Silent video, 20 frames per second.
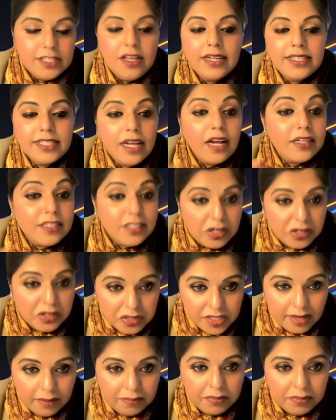it's not tucked
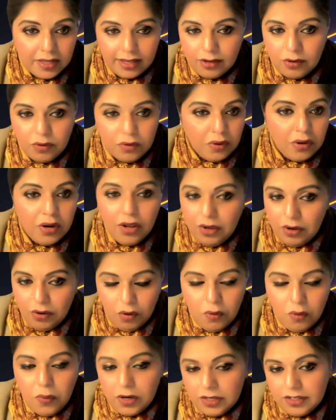under something or
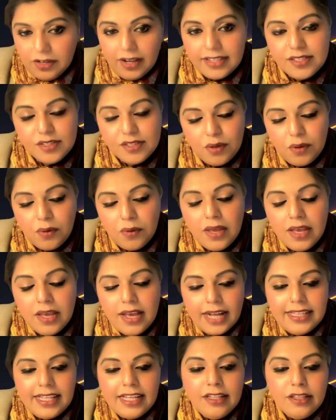whatnot. So
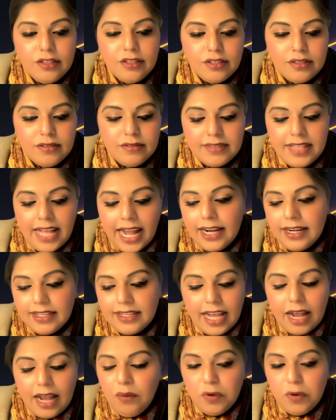I think
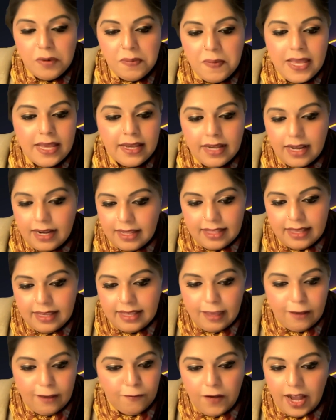that would be kind of
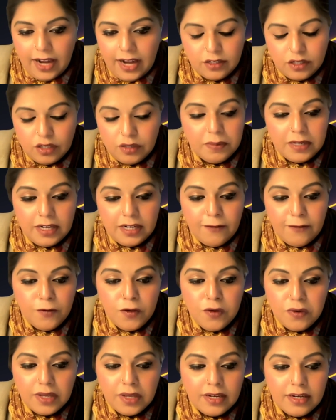the key factor. But
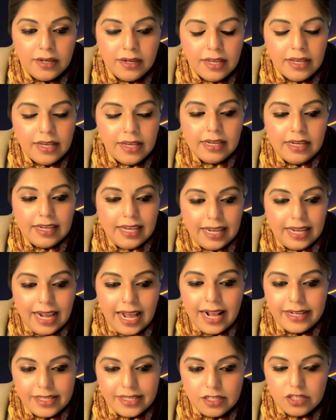if you can
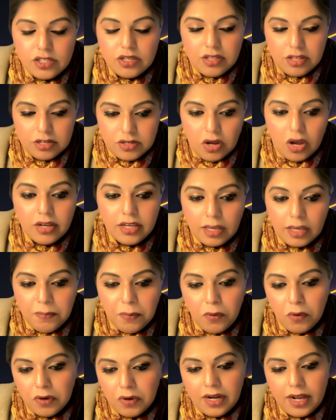get access to the
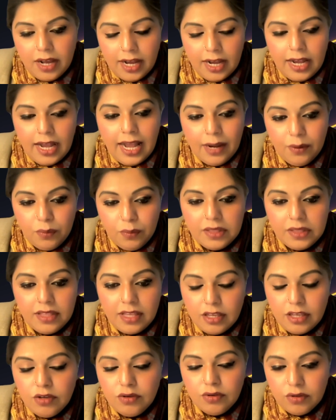docking port, I
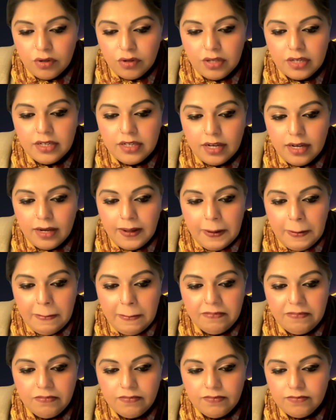would think you could
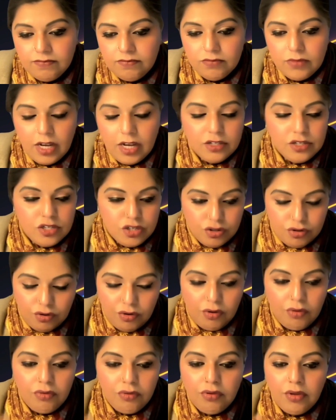
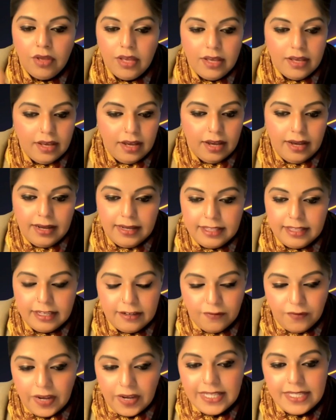unscrew
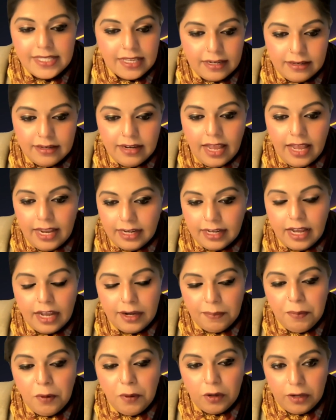the device and
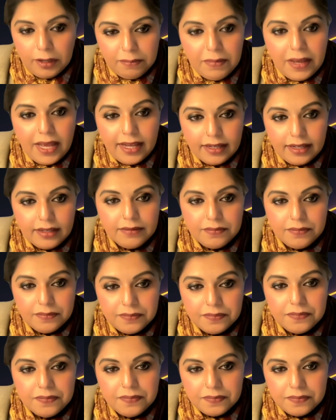kind of pull it back.